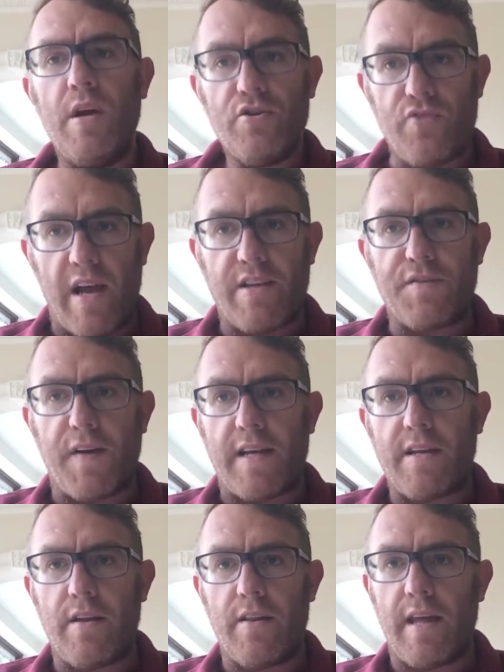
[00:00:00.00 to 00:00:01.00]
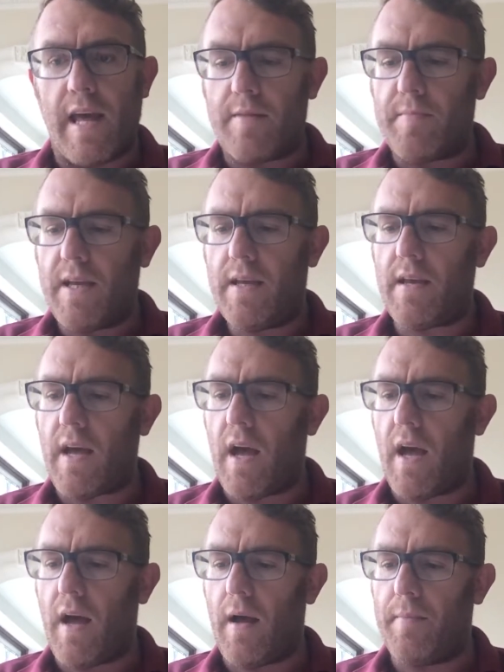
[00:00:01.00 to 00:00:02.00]
Trans fat are the enemy.
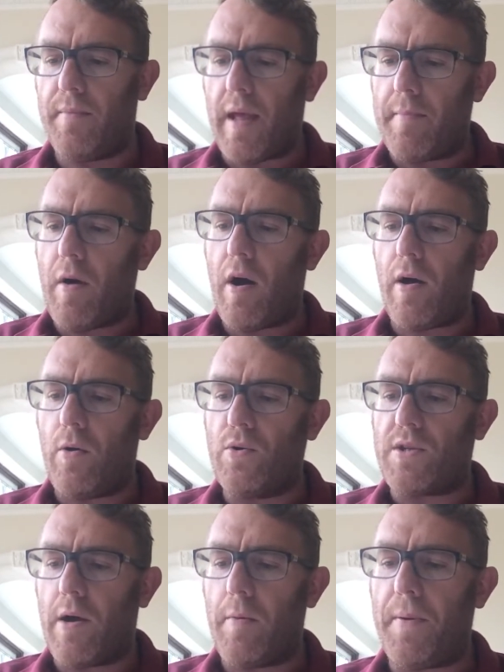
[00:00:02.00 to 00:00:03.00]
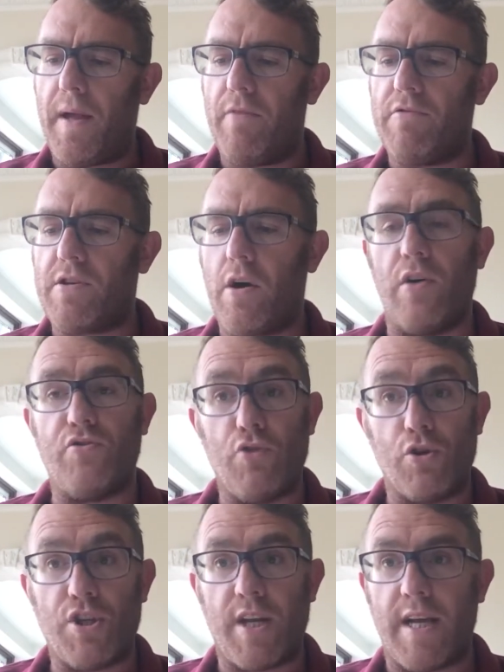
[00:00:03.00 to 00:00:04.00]
They might also appear as
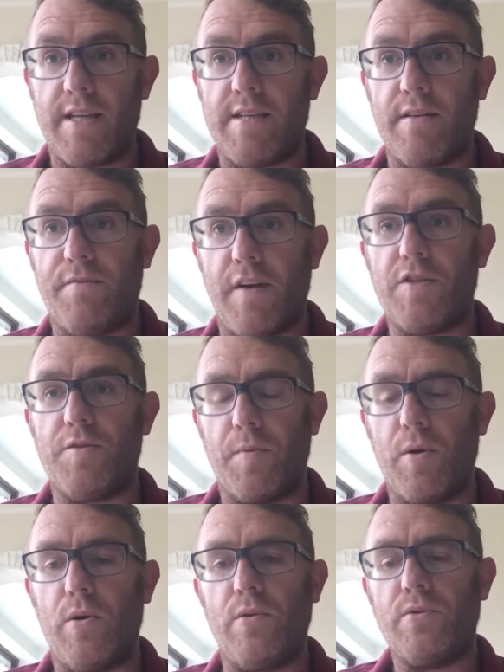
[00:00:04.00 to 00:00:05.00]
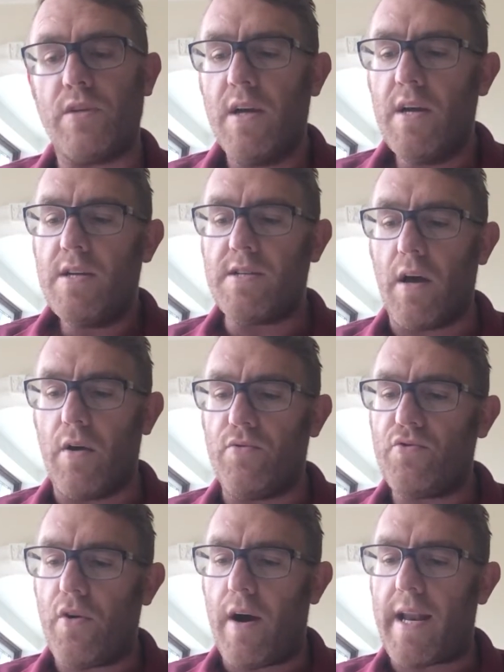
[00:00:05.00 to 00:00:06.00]
hydrogenated vegetable oils, so
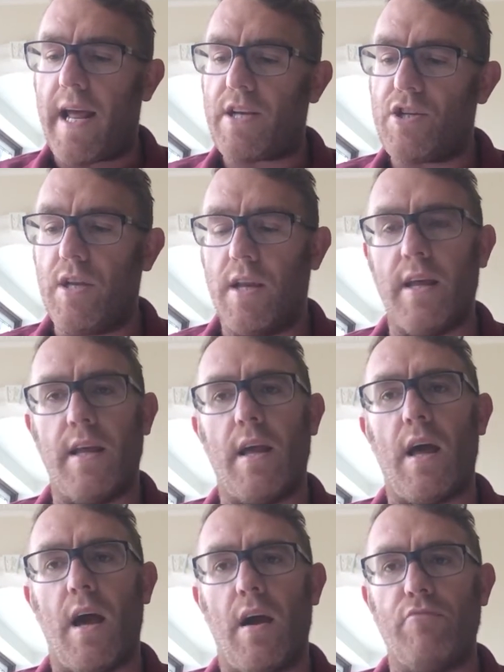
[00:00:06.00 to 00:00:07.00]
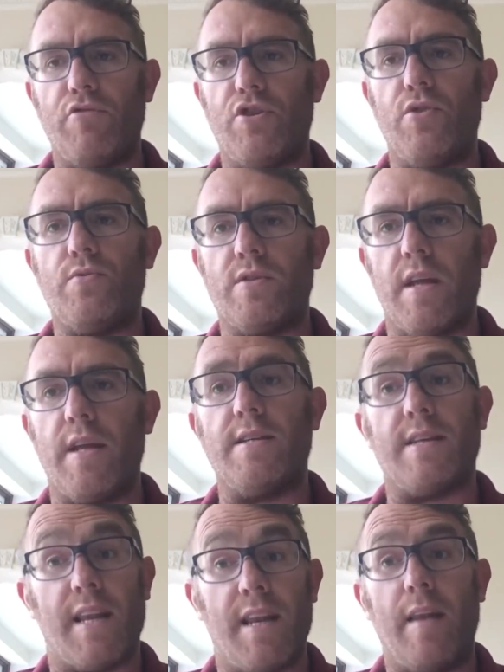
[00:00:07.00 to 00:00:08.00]
try and actually reduce
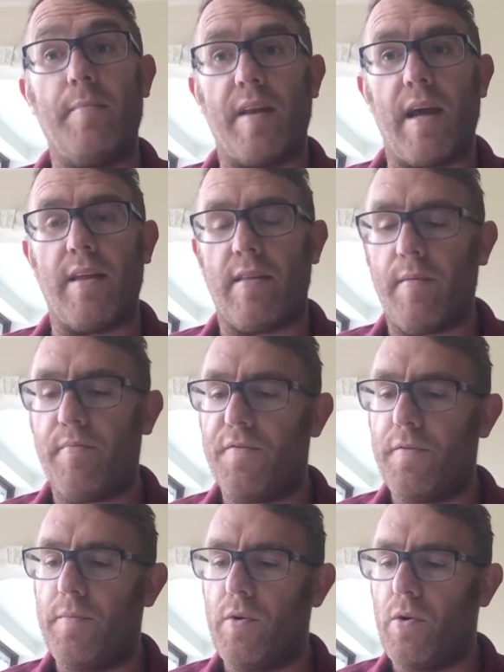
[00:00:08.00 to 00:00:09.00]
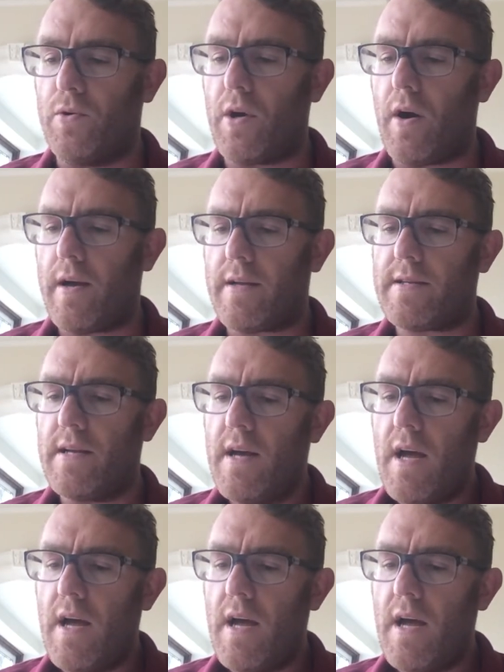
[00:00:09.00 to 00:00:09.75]
these and eliminate them from your diet.